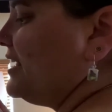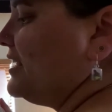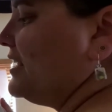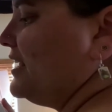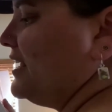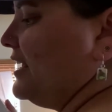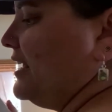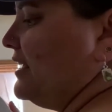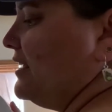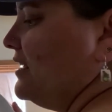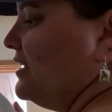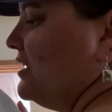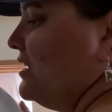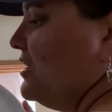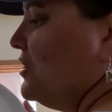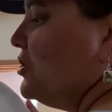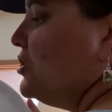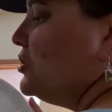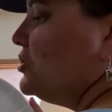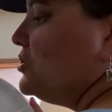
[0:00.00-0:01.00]
kit.
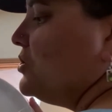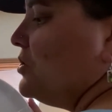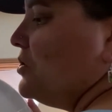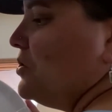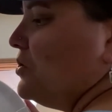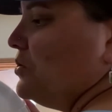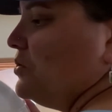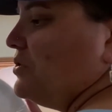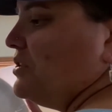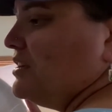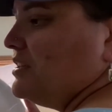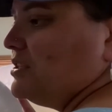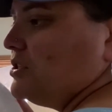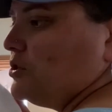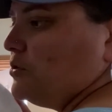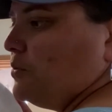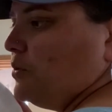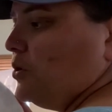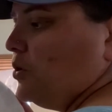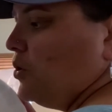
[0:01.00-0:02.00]
So this
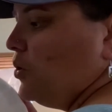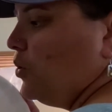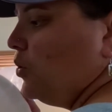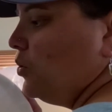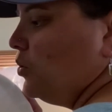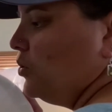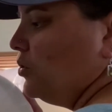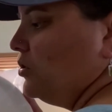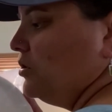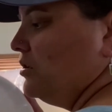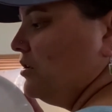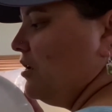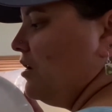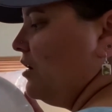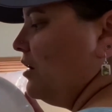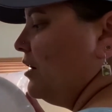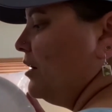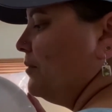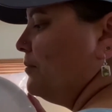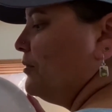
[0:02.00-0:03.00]
will hold
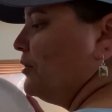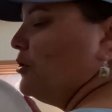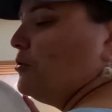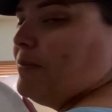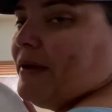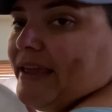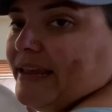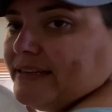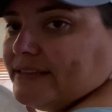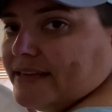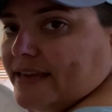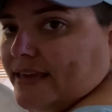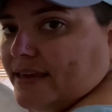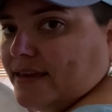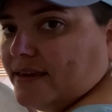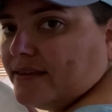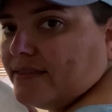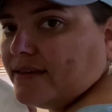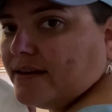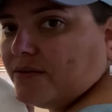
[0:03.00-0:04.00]
our propane
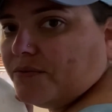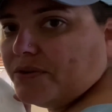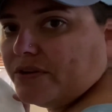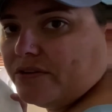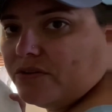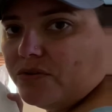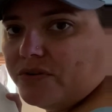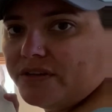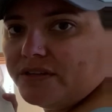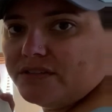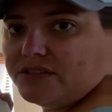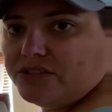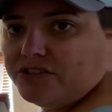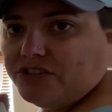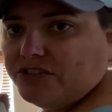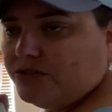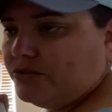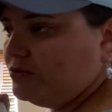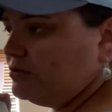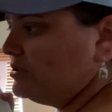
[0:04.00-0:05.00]
tank that we're going to
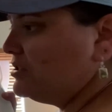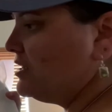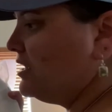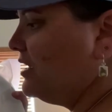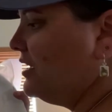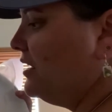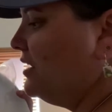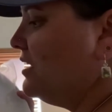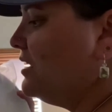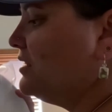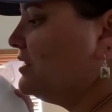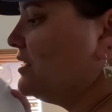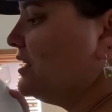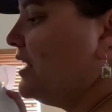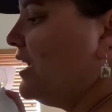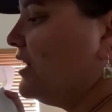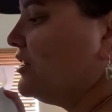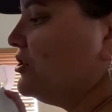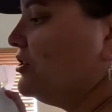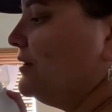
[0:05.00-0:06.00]
use, and it's going to
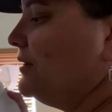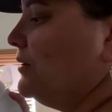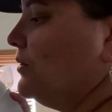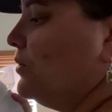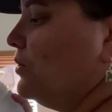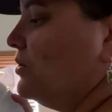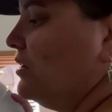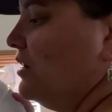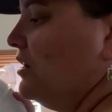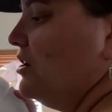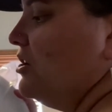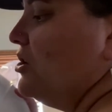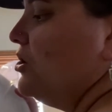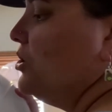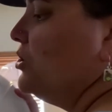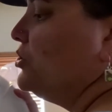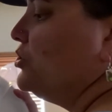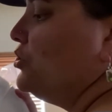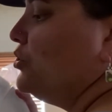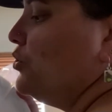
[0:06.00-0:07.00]
actually hold
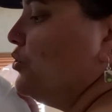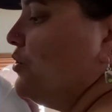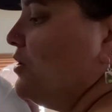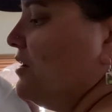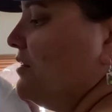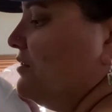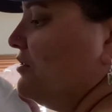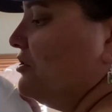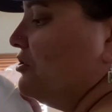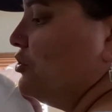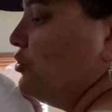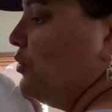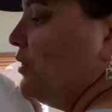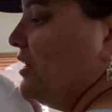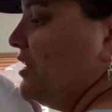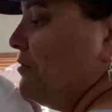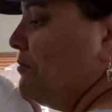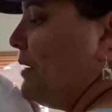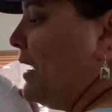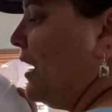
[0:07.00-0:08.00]
2 of the
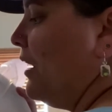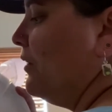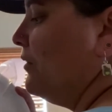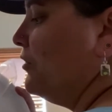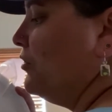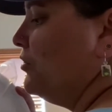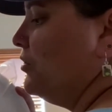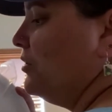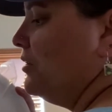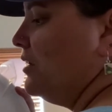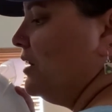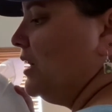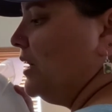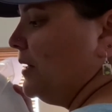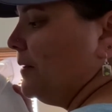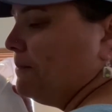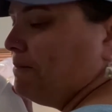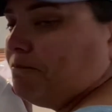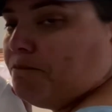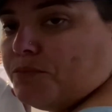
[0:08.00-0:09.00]
20-pound
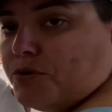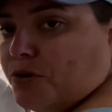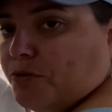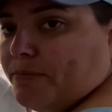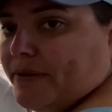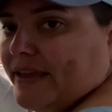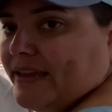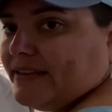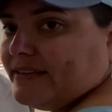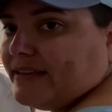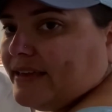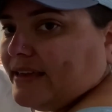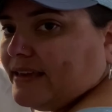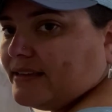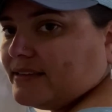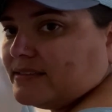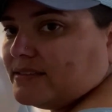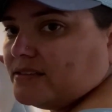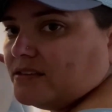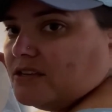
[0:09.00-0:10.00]
propane
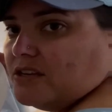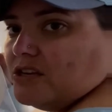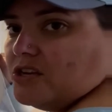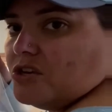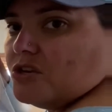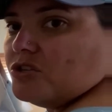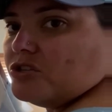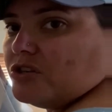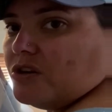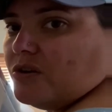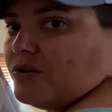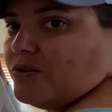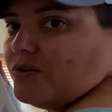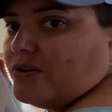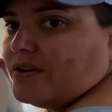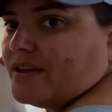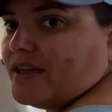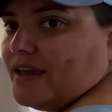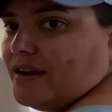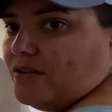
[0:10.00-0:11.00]
tanks. So
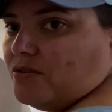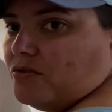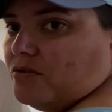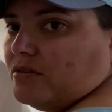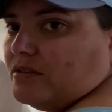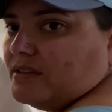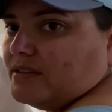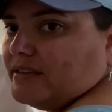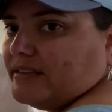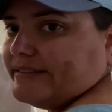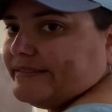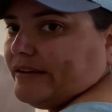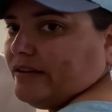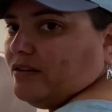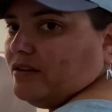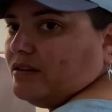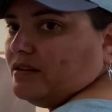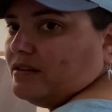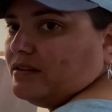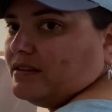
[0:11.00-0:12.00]
kind of cool that they sell
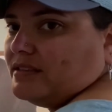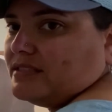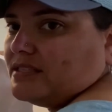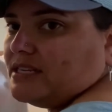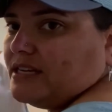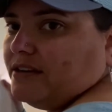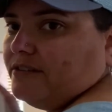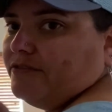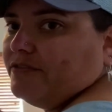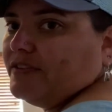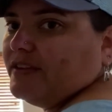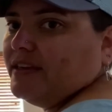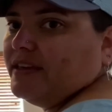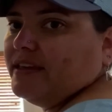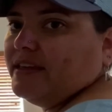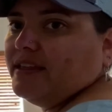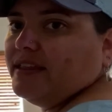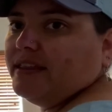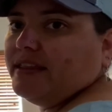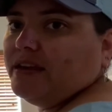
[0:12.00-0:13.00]
all this stuff
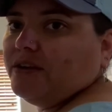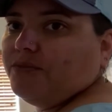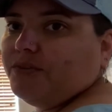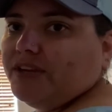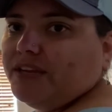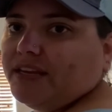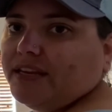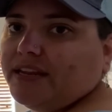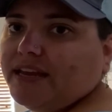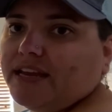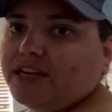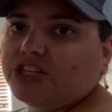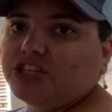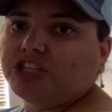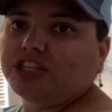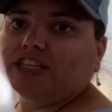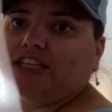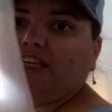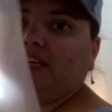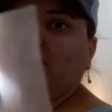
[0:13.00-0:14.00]
and that we can actually